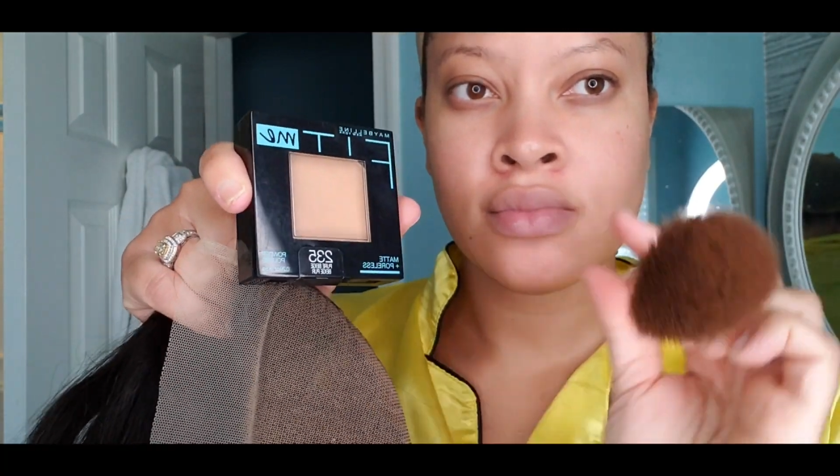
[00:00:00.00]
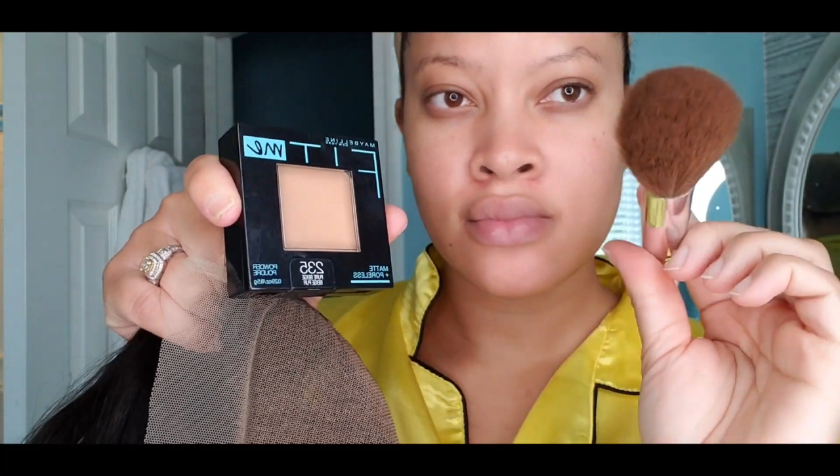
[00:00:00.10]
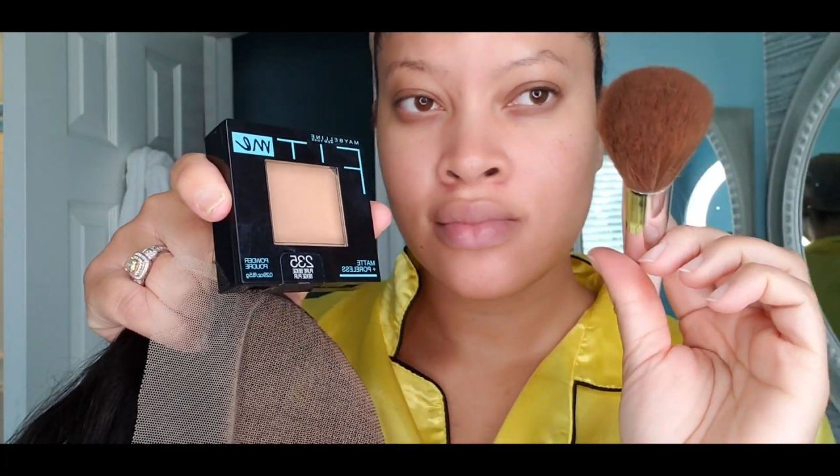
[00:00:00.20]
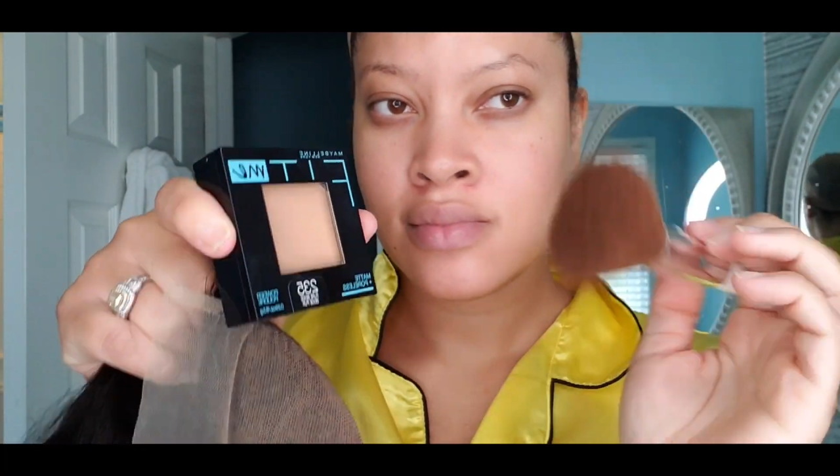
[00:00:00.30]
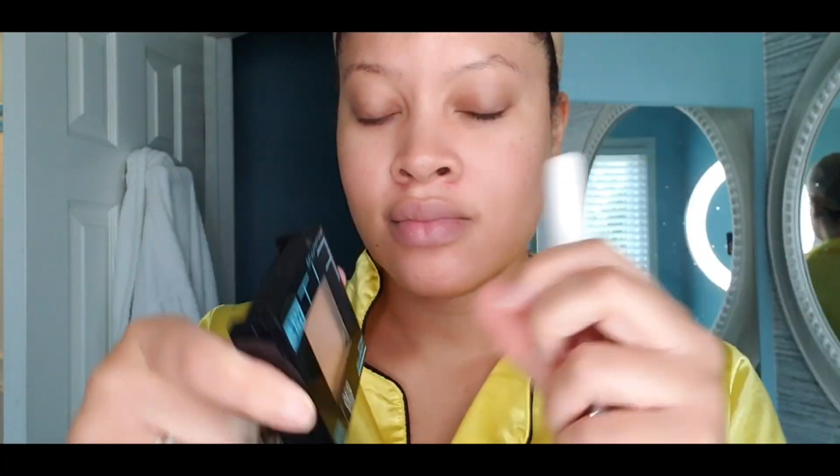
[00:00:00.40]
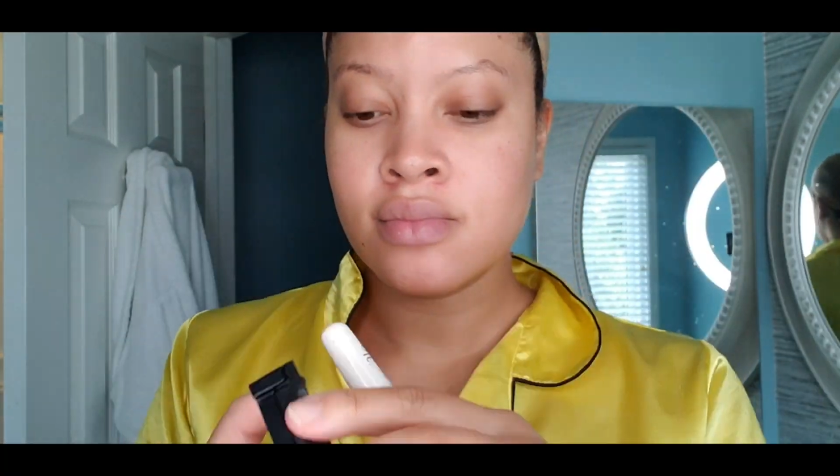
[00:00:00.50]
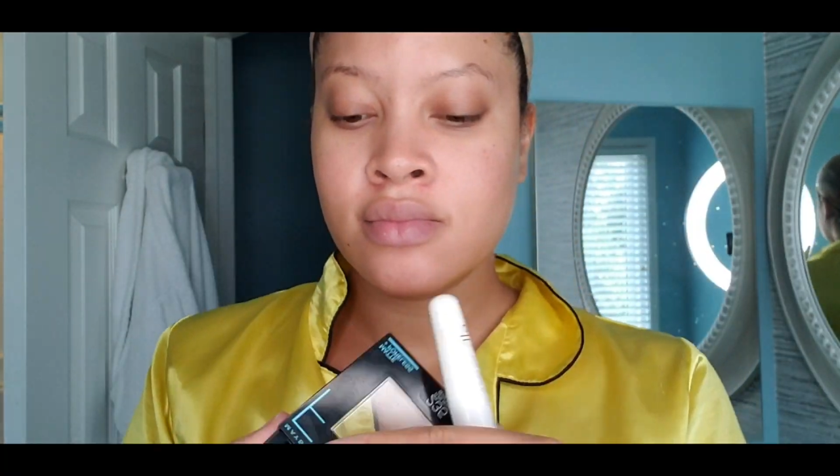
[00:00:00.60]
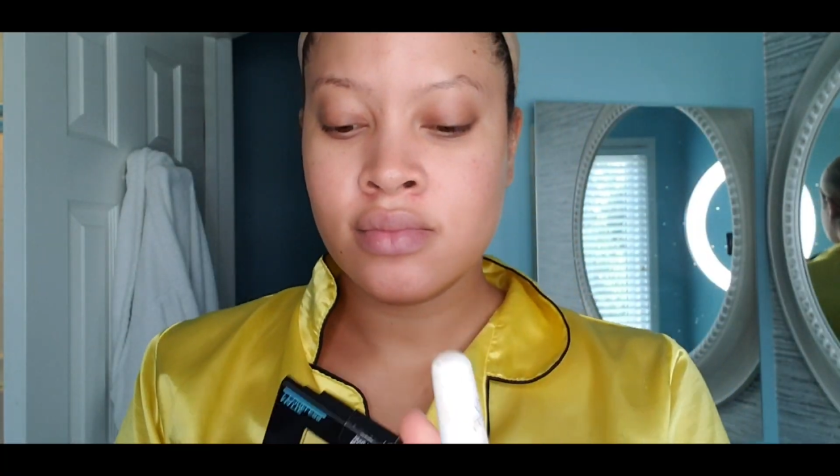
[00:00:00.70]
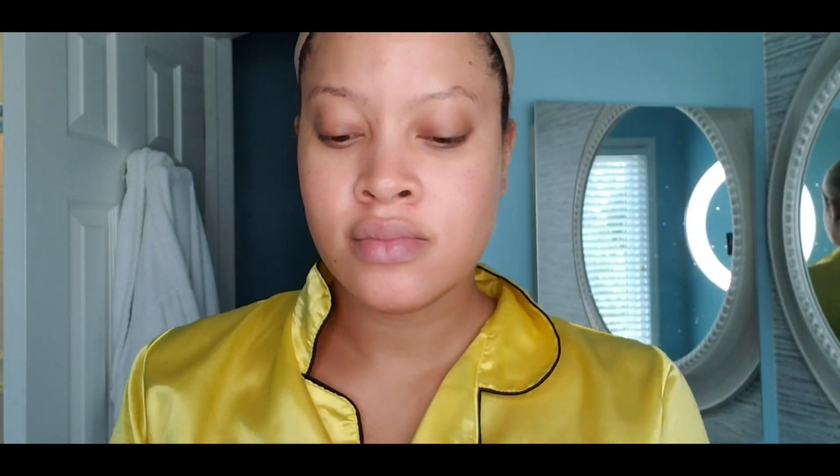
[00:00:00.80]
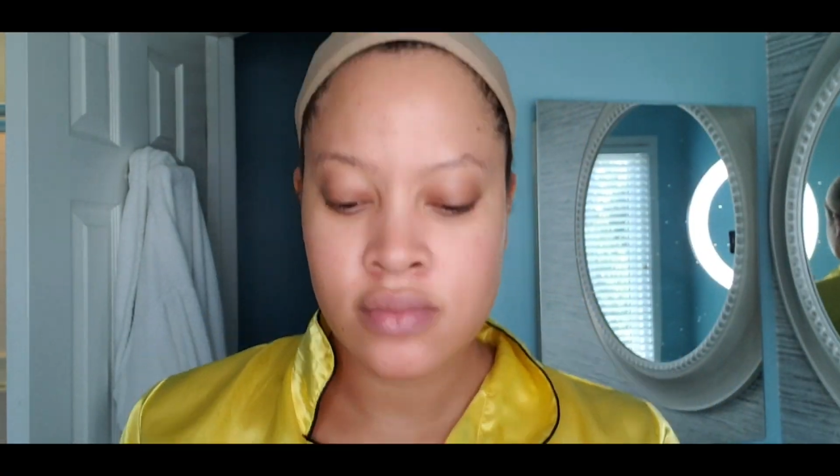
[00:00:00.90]
and just
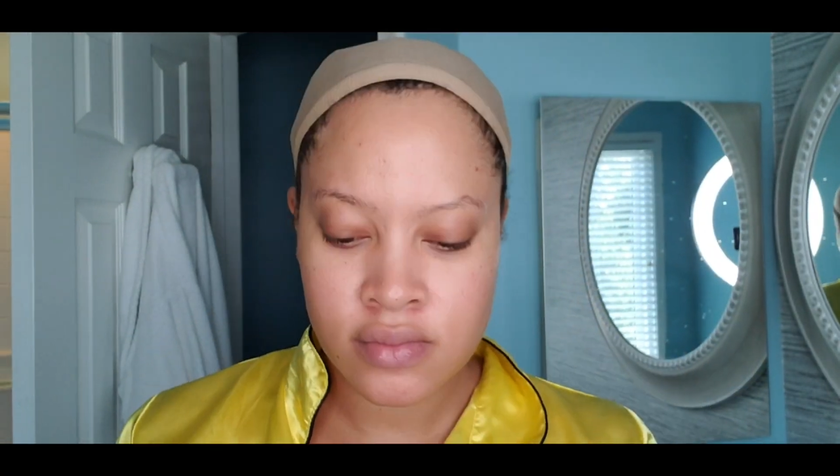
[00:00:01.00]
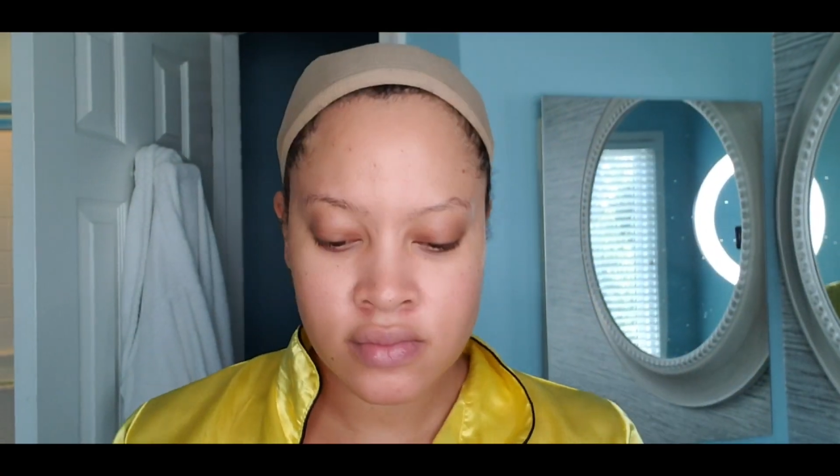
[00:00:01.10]
filling in the